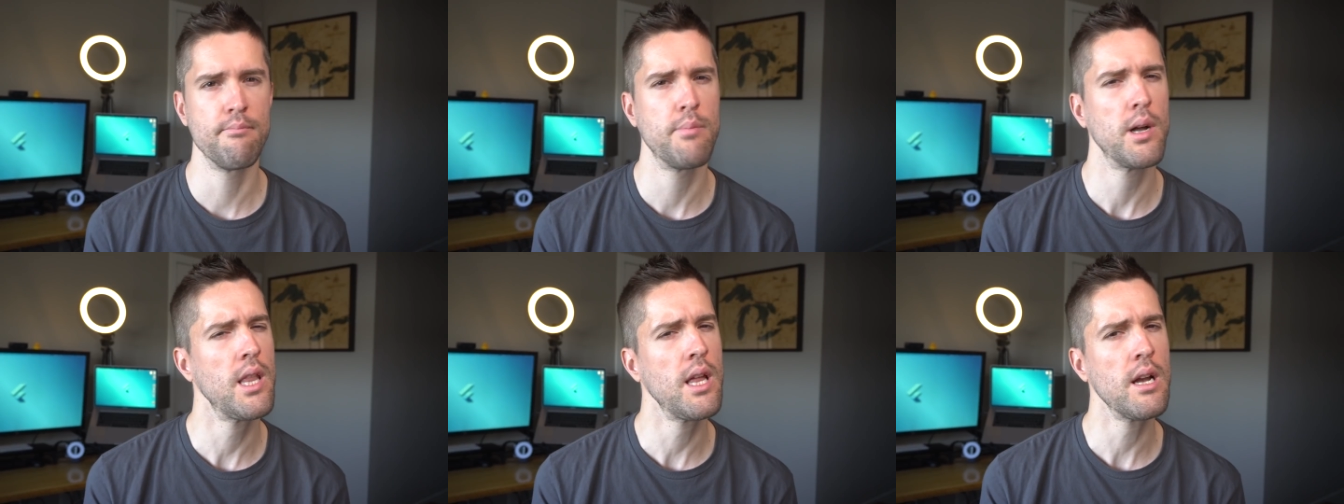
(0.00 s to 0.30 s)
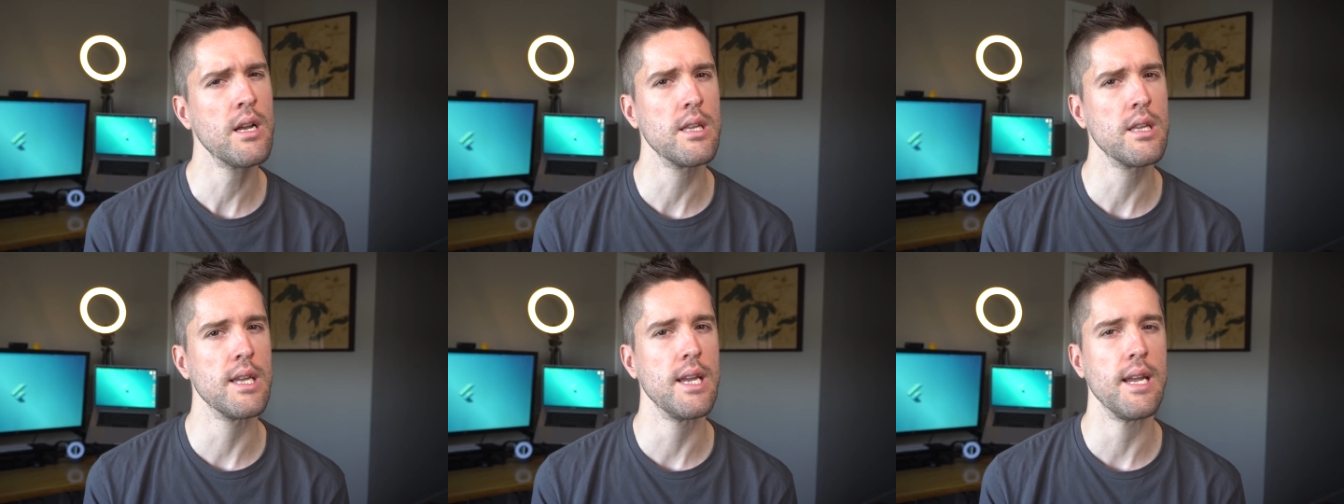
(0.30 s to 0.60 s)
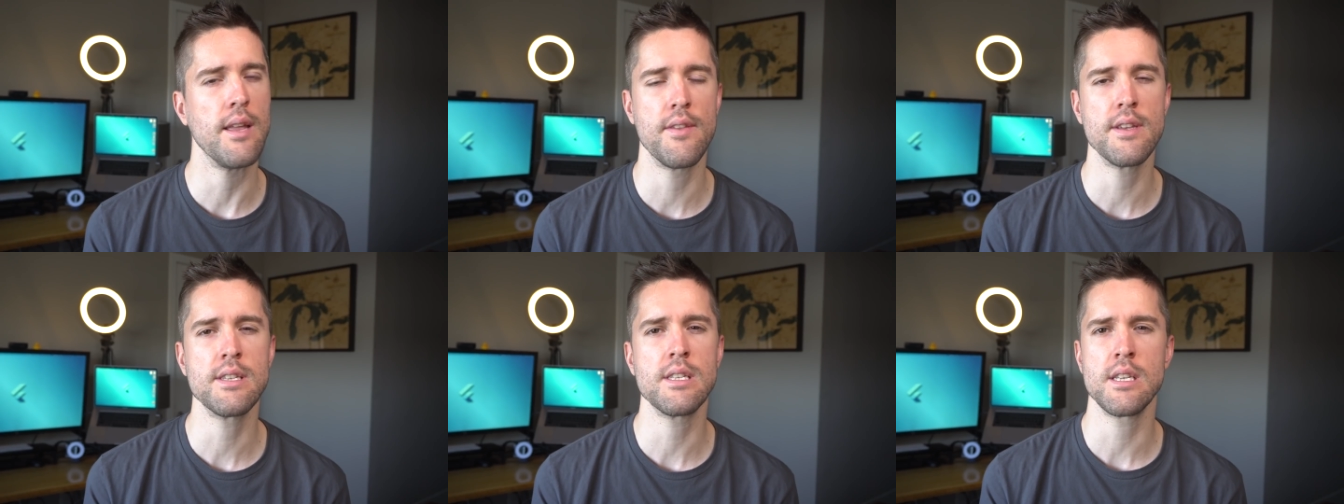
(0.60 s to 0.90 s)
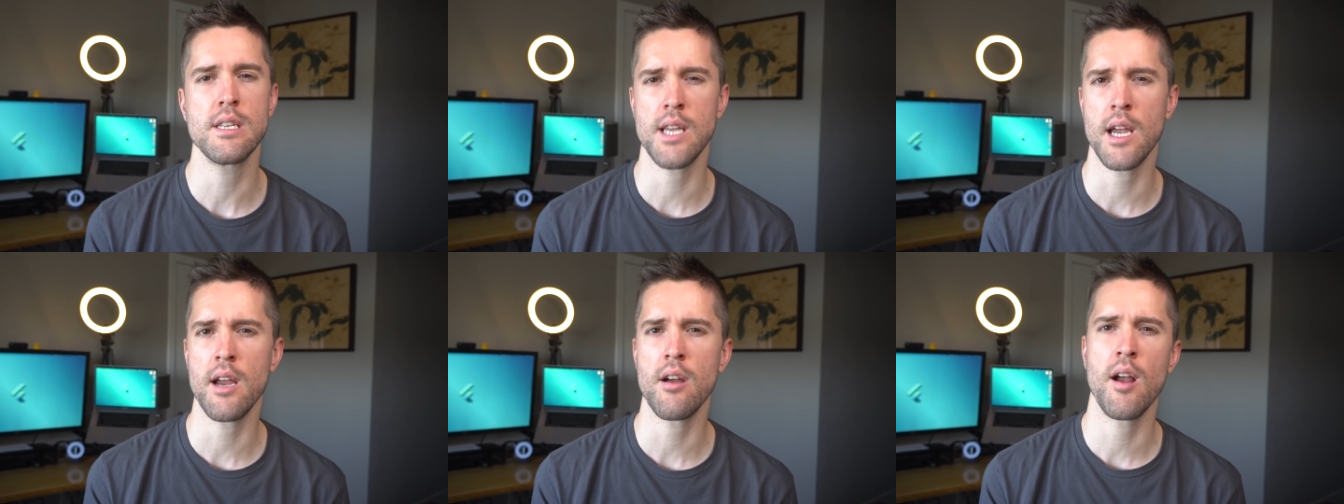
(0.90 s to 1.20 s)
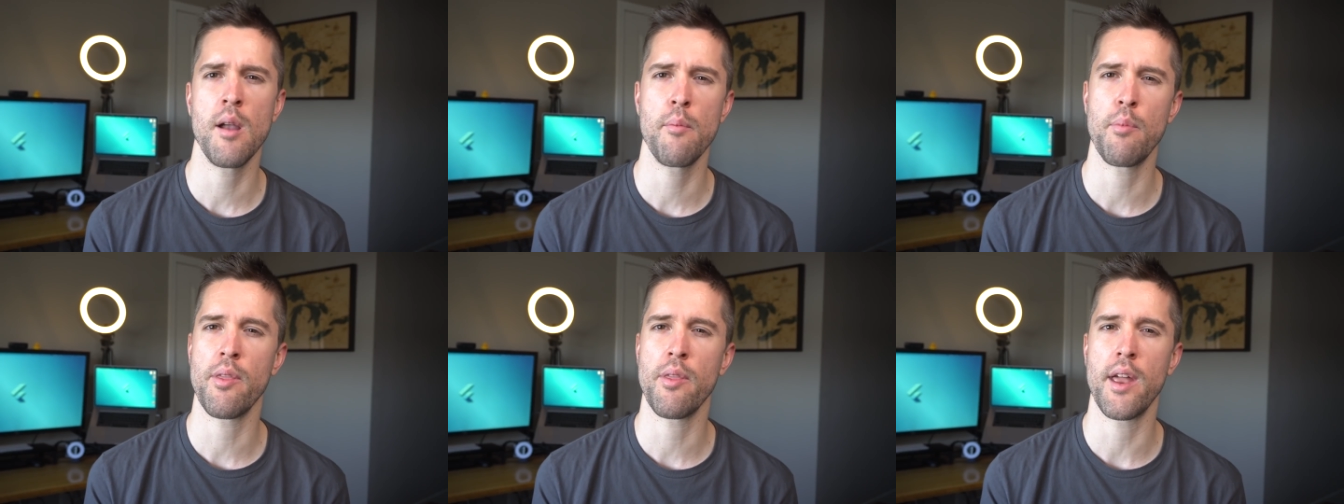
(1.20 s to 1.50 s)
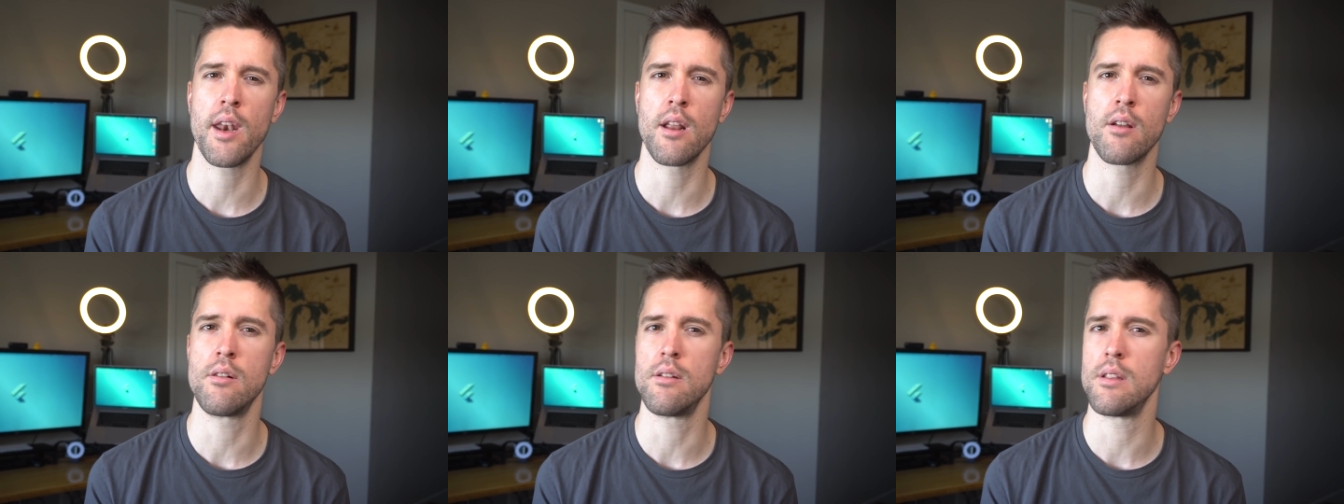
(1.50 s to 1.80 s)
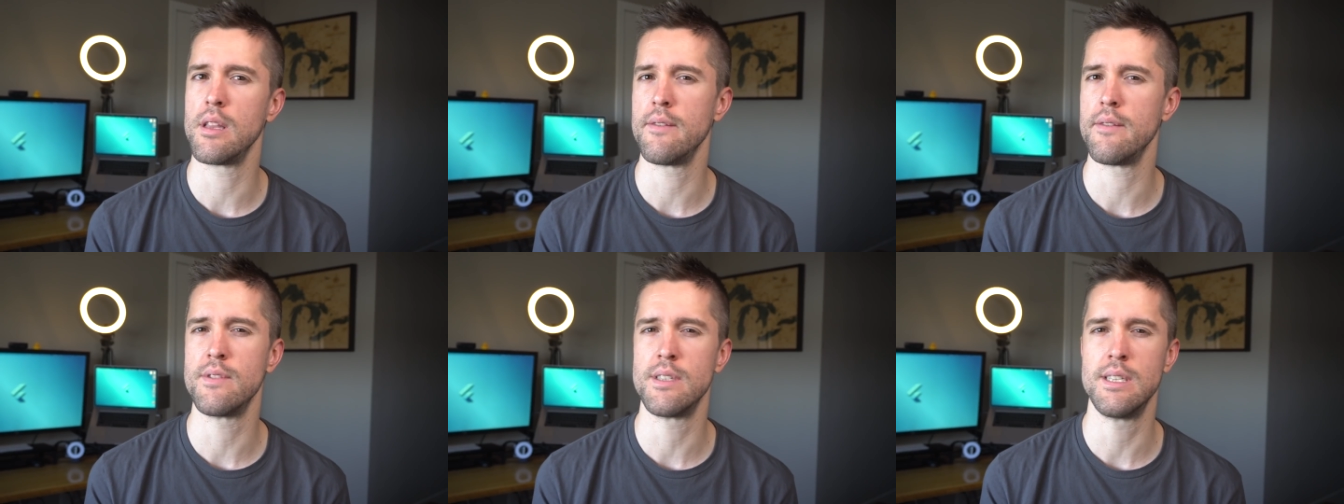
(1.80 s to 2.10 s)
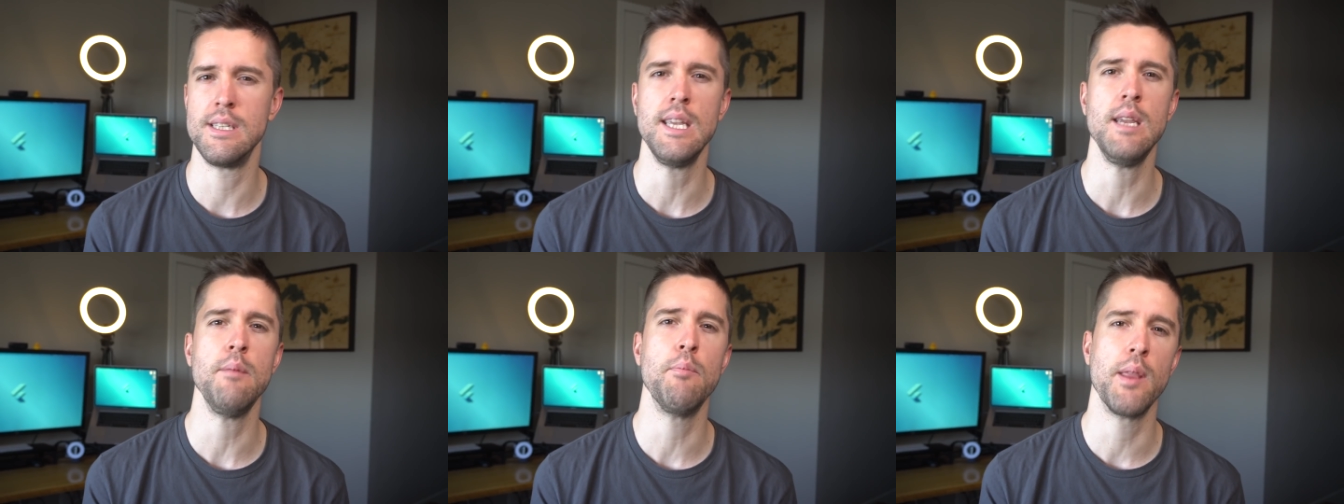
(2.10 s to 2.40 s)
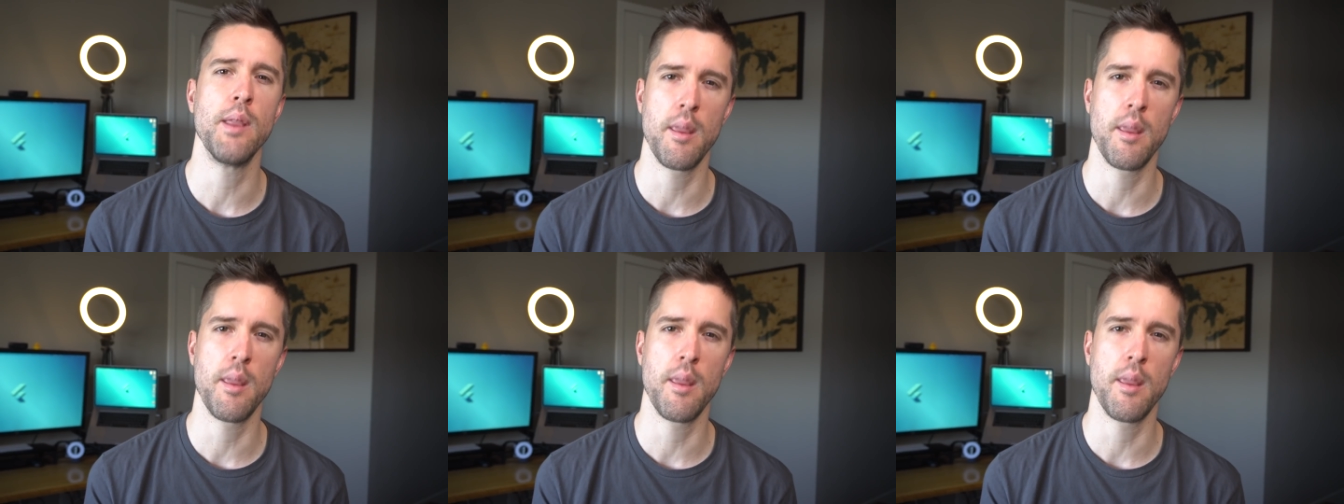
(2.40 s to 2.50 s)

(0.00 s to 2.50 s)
but luckily this entire hypothetical lives deep